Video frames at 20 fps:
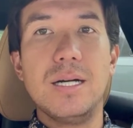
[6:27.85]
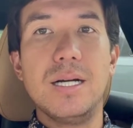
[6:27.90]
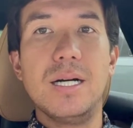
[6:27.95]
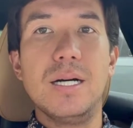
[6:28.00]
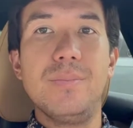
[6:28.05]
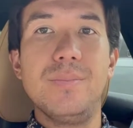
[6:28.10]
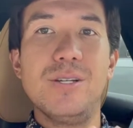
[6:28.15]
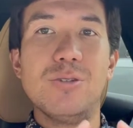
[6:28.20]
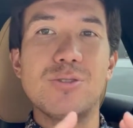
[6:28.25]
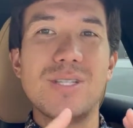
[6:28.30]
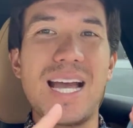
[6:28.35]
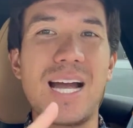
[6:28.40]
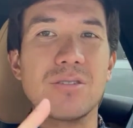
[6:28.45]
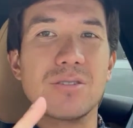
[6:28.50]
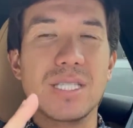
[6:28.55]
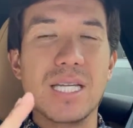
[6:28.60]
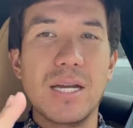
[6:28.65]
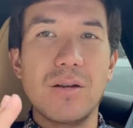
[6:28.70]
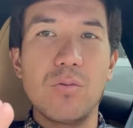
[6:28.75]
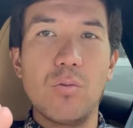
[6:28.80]
It was
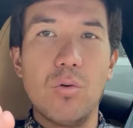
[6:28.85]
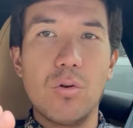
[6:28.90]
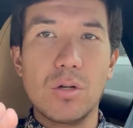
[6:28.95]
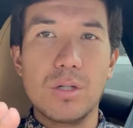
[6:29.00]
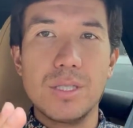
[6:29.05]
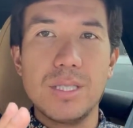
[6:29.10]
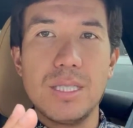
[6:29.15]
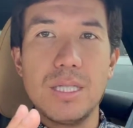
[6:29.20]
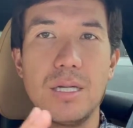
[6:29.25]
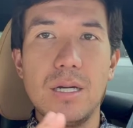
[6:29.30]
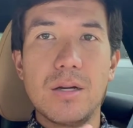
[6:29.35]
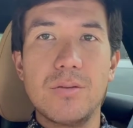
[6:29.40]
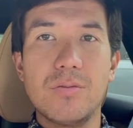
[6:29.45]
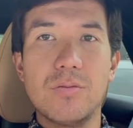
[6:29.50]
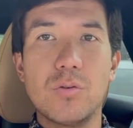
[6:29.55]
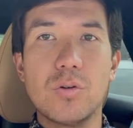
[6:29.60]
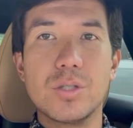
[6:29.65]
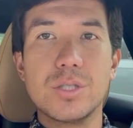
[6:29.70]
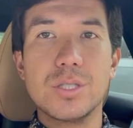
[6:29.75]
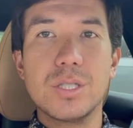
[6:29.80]
outside warranty,
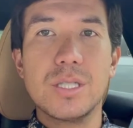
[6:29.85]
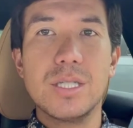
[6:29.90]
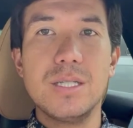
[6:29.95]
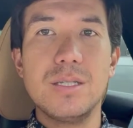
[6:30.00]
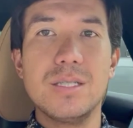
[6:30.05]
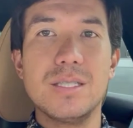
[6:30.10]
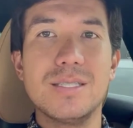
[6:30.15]
unfortunately.